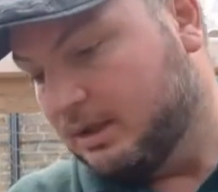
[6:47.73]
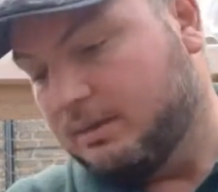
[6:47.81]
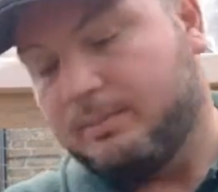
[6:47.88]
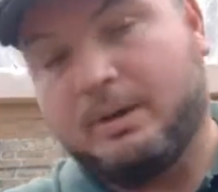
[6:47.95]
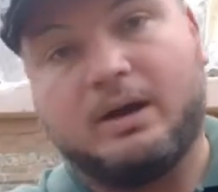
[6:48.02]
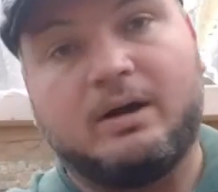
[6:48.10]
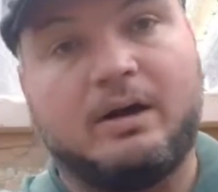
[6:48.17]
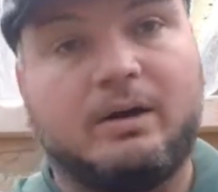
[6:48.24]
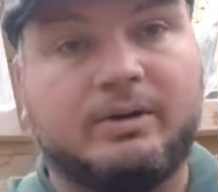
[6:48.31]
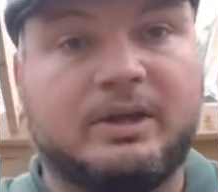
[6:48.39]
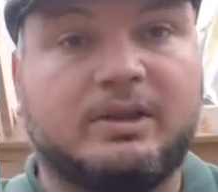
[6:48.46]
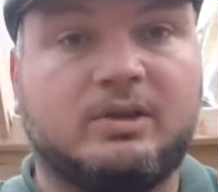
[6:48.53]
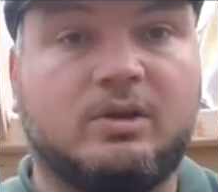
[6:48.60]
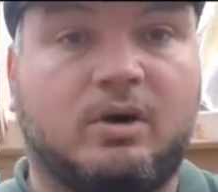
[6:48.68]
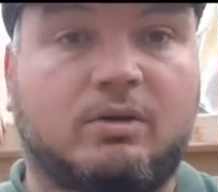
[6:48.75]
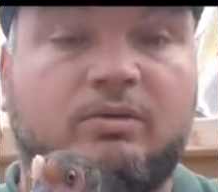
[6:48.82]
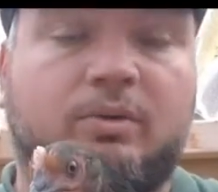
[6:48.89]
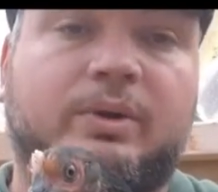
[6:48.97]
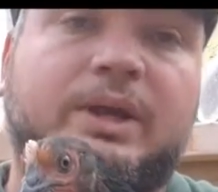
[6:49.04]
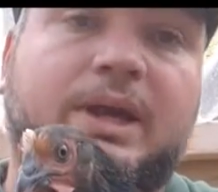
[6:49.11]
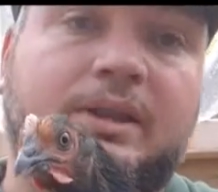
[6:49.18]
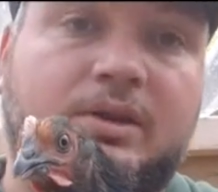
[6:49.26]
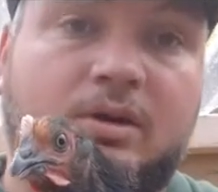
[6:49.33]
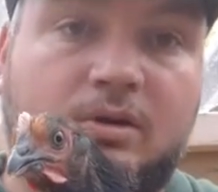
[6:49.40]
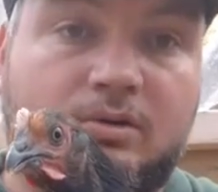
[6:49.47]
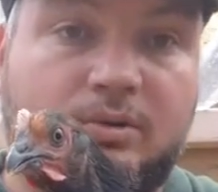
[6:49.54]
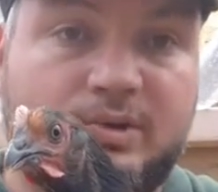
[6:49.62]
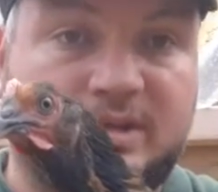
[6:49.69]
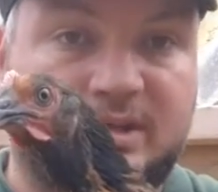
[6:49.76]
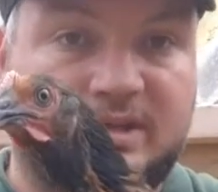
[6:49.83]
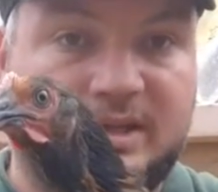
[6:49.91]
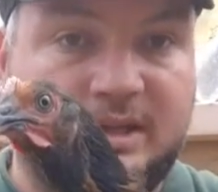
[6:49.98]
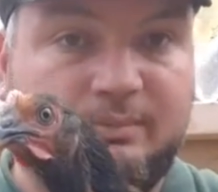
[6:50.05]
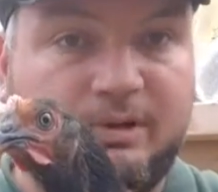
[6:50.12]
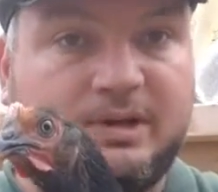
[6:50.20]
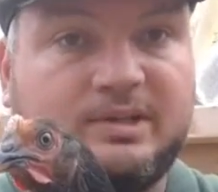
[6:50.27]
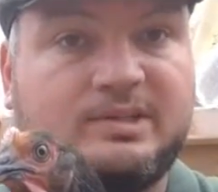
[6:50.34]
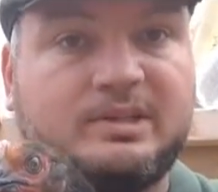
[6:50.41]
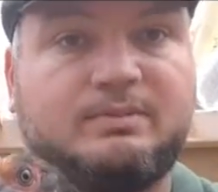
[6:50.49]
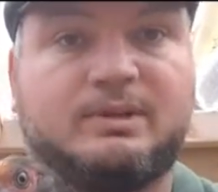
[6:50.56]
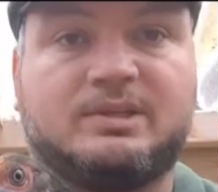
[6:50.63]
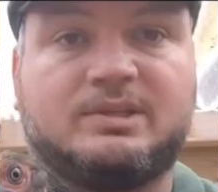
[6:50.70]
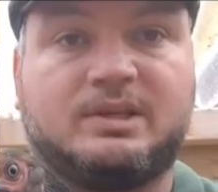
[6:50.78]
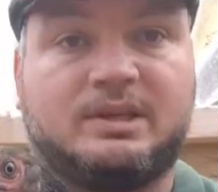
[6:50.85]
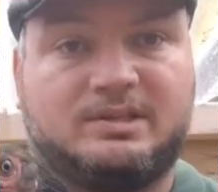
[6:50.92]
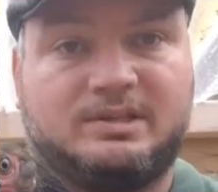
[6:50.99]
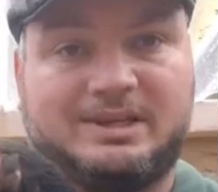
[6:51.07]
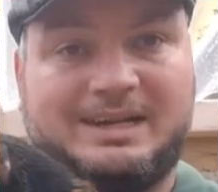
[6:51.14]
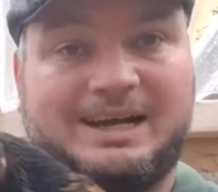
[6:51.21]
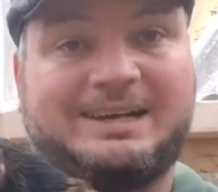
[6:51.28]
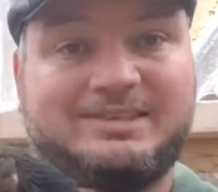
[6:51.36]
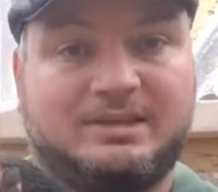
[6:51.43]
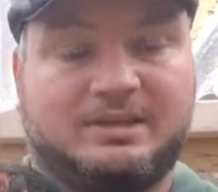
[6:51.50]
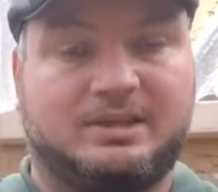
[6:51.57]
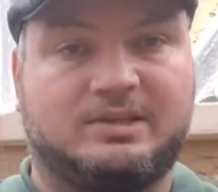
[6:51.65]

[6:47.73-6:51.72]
But I'll get the cockerel. Again, the cockerel isn't the same breed as this, but it's a cousin.